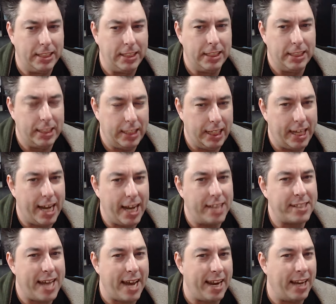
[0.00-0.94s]
you guys
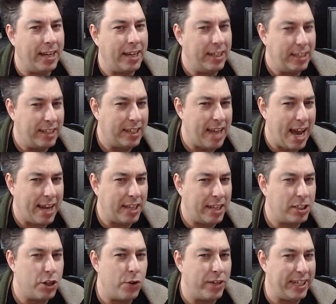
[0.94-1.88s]
got to kind of
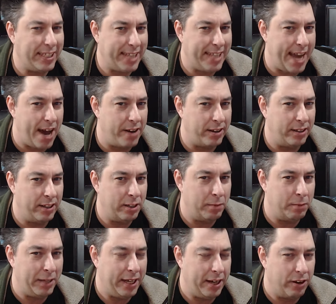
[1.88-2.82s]
tone it down a little
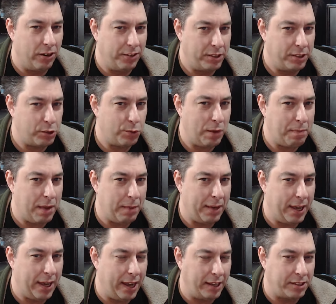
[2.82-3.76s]
bit here on the Sweet
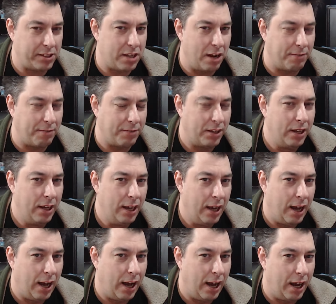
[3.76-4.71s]
Baby Incorporated stuff.
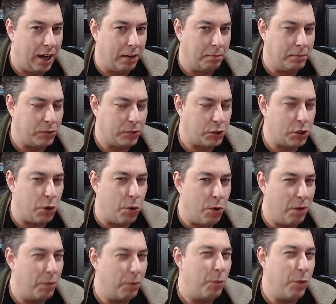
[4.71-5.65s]
Um,
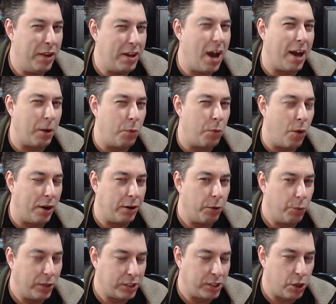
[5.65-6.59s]
so we got to wonder
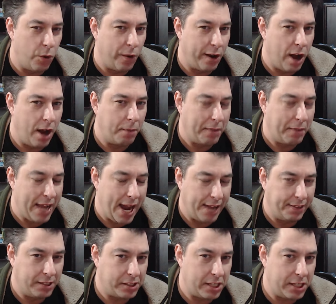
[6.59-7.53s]
what's going on
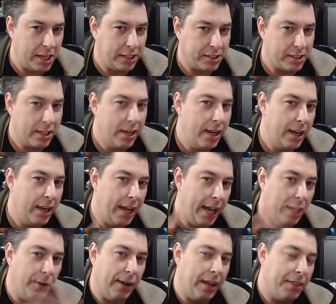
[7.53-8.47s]
behind the scenes.
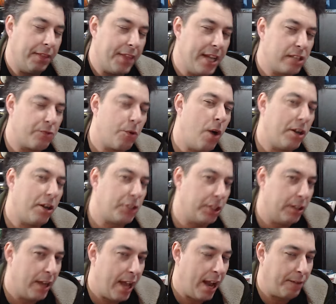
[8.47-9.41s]
Anyway, thanks for watching.
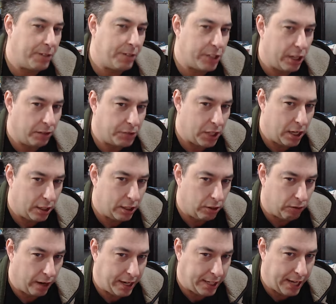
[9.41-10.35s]
Have yourselves a
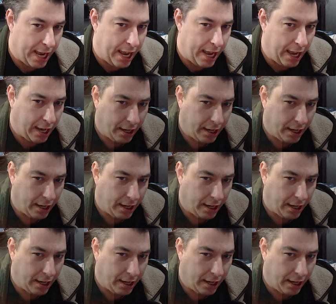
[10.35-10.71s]
great day.